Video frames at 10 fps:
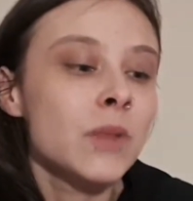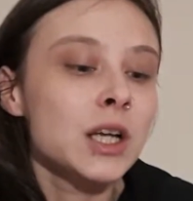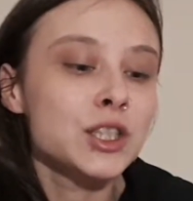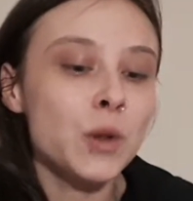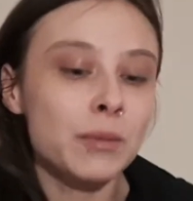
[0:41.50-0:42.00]

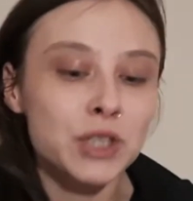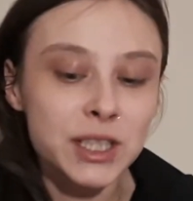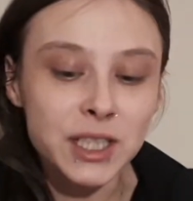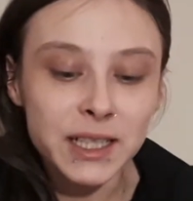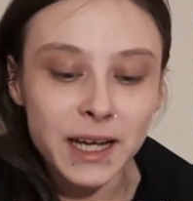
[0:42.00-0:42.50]
So I'm
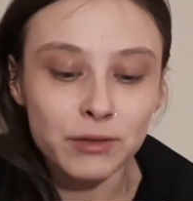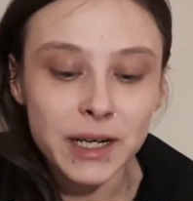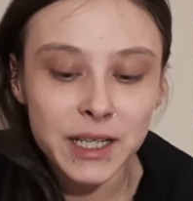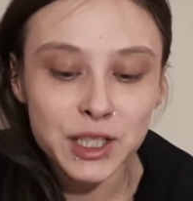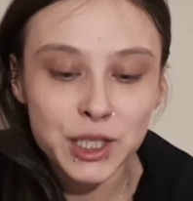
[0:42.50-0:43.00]
just gonna get
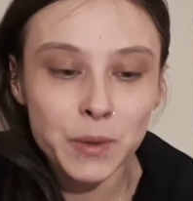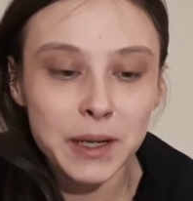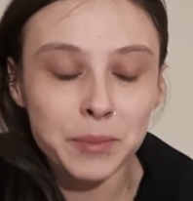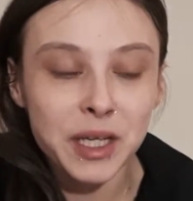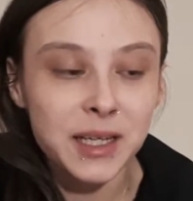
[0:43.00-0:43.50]
right into
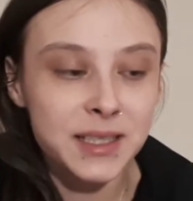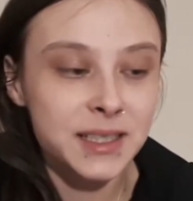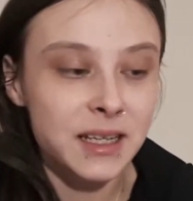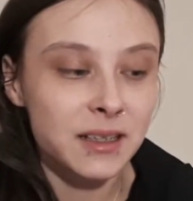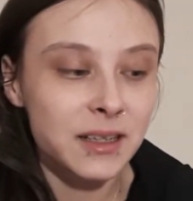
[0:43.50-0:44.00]
it
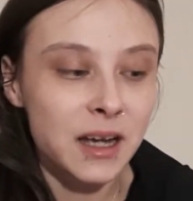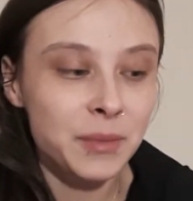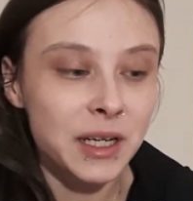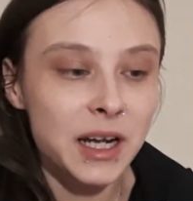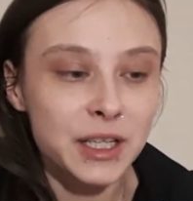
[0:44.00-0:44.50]
because,
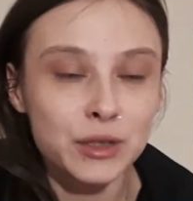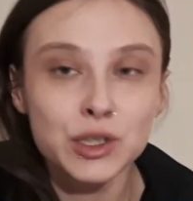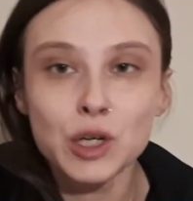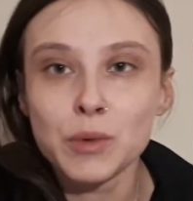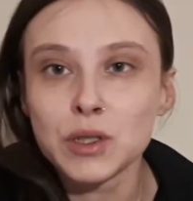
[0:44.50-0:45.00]
I
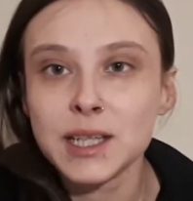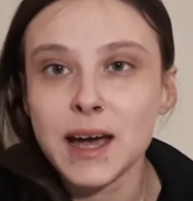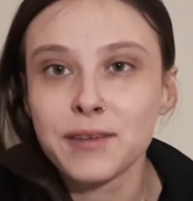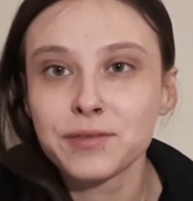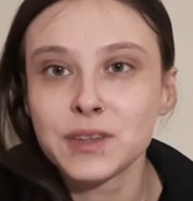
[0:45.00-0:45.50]
used almost
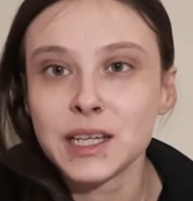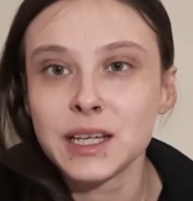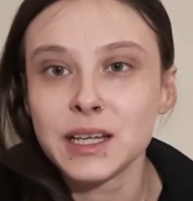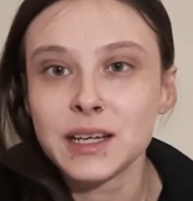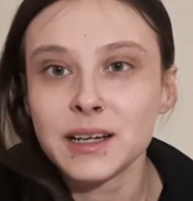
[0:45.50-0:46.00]
half
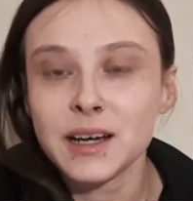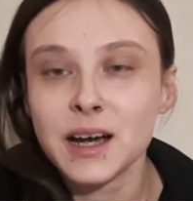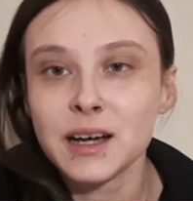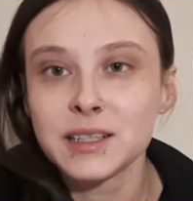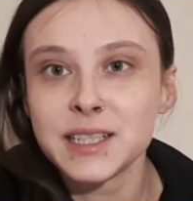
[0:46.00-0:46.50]
the
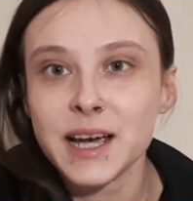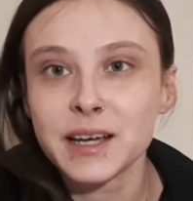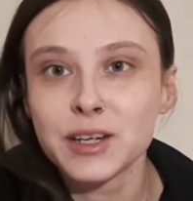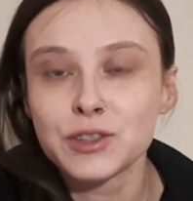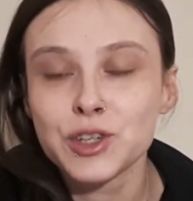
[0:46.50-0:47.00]

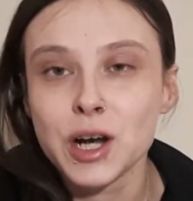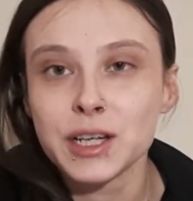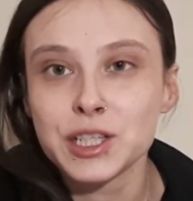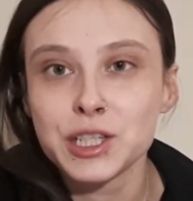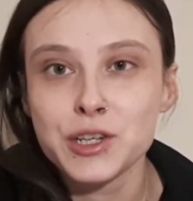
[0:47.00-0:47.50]
deck
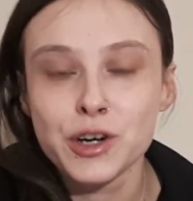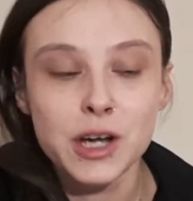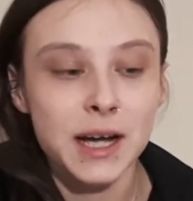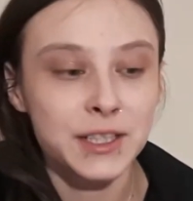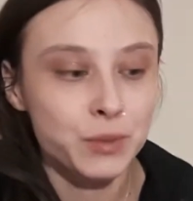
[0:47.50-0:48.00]
trying to do your
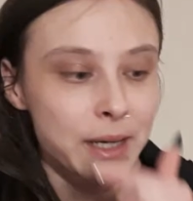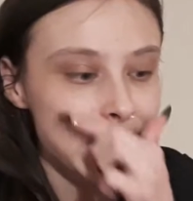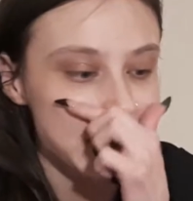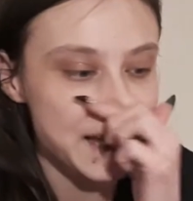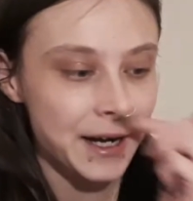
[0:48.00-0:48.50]
guys'
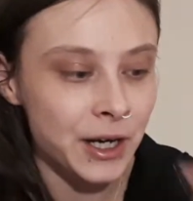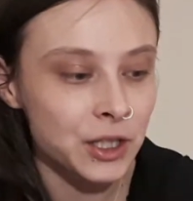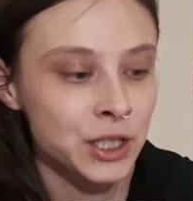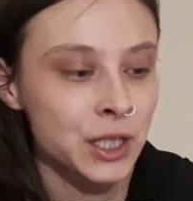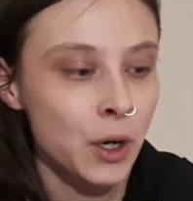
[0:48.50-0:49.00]
reading here.
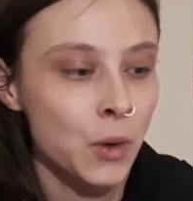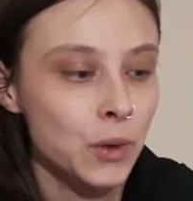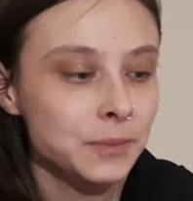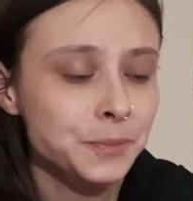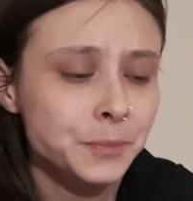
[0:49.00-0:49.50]

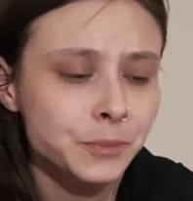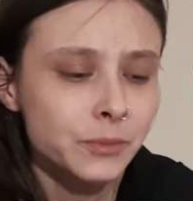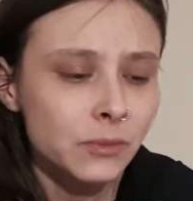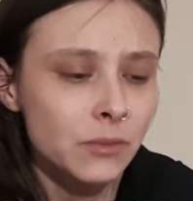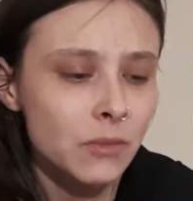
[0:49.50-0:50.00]
So
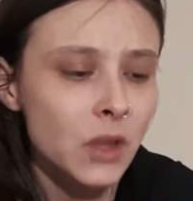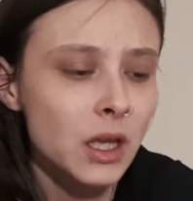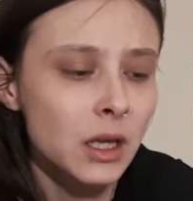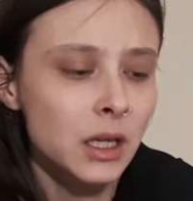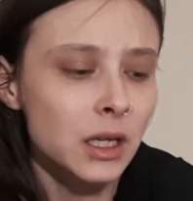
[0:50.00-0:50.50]

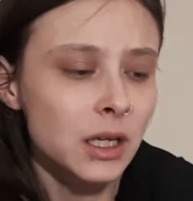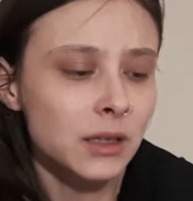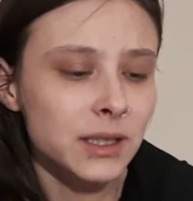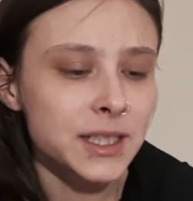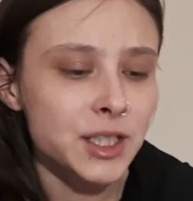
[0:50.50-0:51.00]

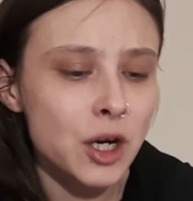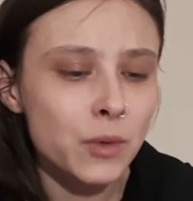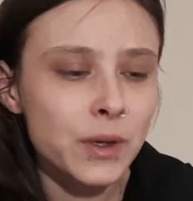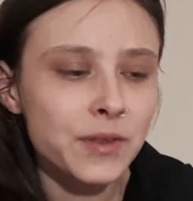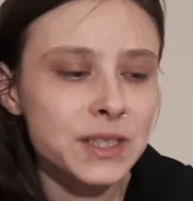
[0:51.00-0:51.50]
let's start
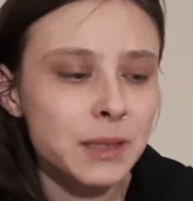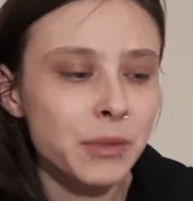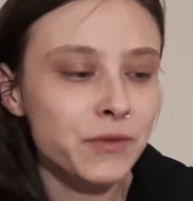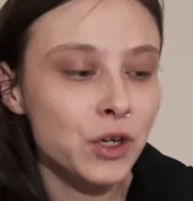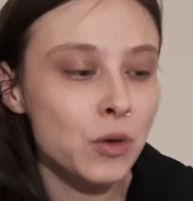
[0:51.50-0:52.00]
with some
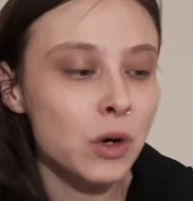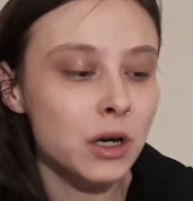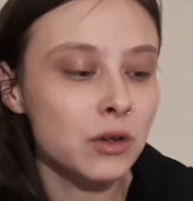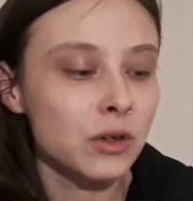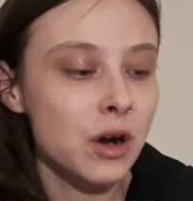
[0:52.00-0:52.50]
of your
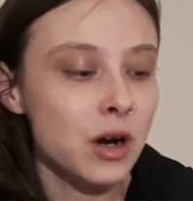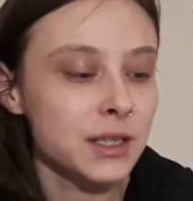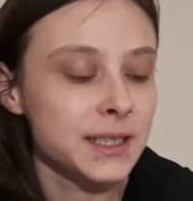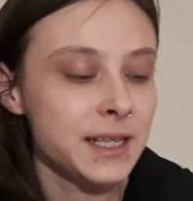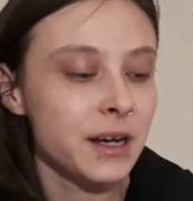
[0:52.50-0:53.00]
oracle
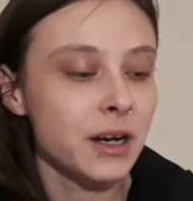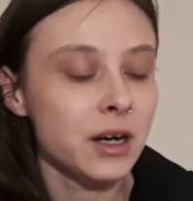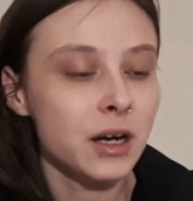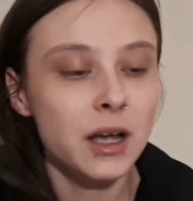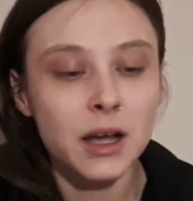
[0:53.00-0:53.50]
cards
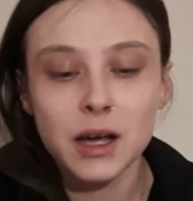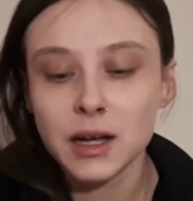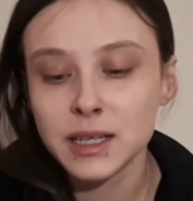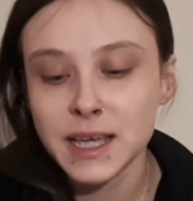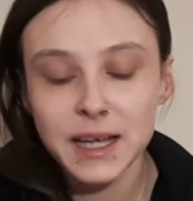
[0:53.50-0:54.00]
here,
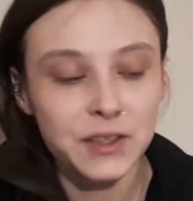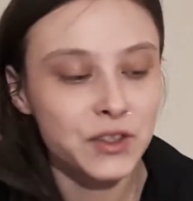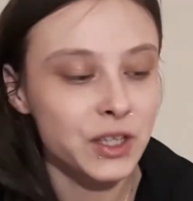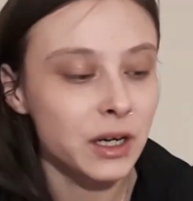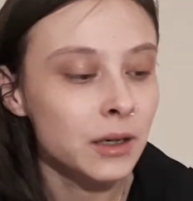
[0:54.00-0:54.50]

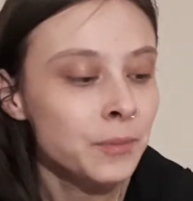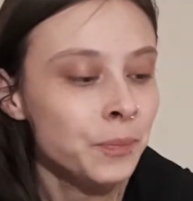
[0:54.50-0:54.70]
Cancer.